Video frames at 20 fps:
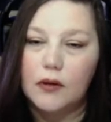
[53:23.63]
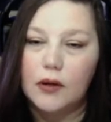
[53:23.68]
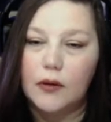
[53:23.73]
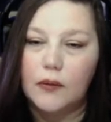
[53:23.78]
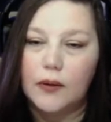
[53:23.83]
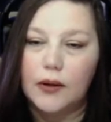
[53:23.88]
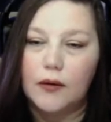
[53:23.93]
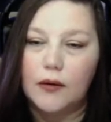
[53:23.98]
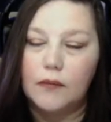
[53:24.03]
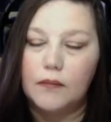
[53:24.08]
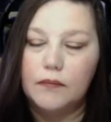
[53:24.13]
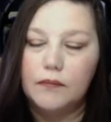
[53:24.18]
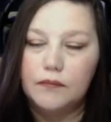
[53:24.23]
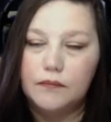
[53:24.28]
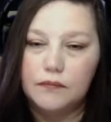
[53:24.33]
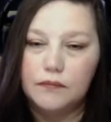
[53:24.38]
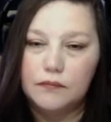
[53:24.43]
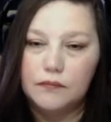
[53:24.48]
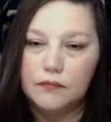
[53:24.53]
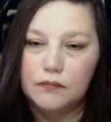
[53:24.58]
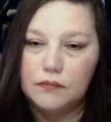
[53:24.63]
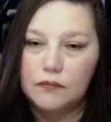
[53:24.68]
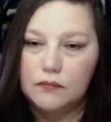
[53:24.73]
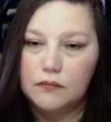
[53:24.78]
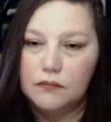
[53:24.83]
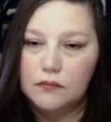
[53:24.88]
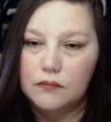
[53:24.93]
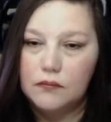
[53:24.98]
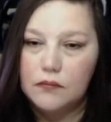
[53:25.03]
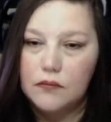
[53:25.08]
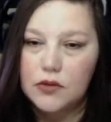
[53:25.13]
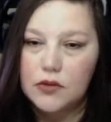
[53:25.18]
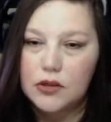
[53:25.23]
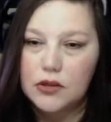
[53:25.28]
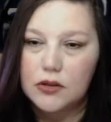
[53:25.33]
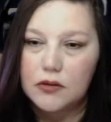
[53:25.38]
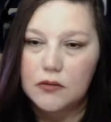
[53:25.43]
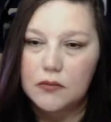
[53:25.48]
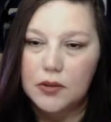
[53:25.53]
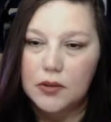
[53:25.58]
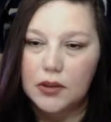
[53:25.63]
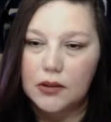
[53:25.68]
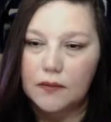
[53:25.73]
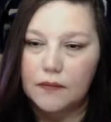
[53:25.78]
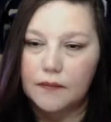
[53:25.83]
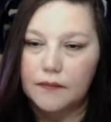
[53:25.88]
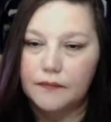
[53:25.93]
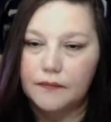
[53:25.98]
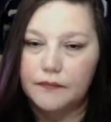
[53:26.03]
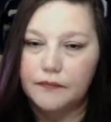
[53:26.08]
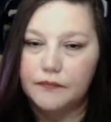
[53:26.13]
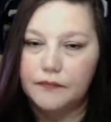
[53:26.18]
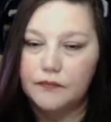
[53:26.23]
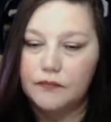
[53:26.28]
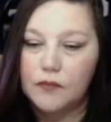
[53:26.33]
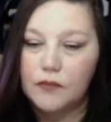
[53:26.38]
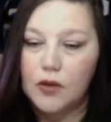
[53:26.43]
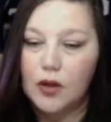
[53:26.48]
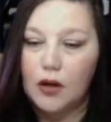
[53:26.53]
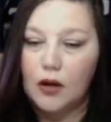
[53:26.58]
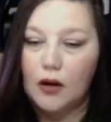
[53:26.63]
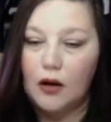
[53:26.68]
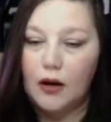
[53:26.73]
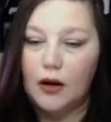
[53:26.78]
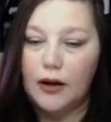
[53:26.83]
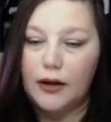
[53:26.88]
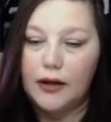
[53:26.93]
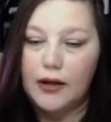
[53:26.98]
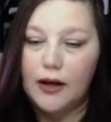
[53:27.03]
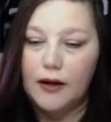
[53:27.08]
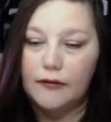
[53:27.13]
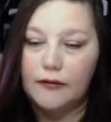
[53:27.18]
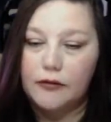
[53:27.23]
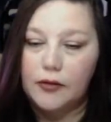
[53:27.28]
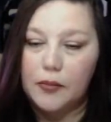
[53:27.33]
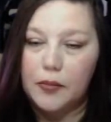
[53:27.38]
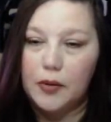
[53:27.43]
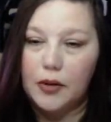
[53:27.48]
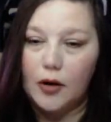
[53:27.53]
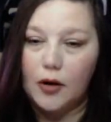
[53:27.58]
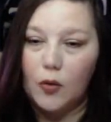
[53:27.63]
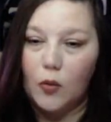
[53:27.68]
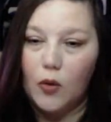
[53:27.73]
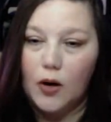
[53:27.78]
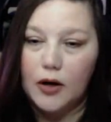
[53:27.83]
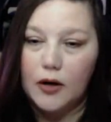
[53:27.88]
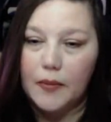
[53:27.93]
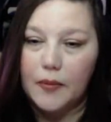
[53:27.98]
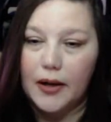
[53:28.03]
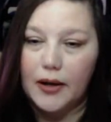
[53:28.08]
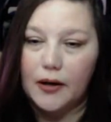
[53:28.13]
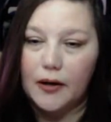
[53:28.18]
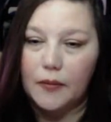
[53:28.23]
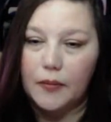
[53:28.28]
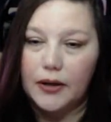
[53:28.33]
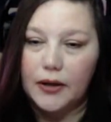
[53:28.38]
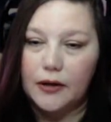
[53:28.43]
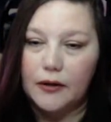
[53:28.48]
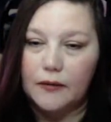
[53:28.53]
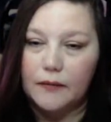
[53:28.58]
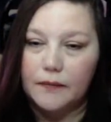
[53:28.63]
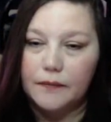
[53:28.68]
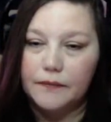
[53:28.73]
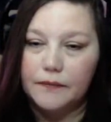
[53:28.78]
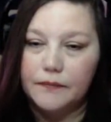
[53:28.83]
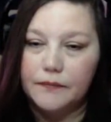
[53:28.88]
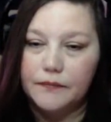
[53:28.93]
There we go. Excuse me. All right, now if we put our water back up here,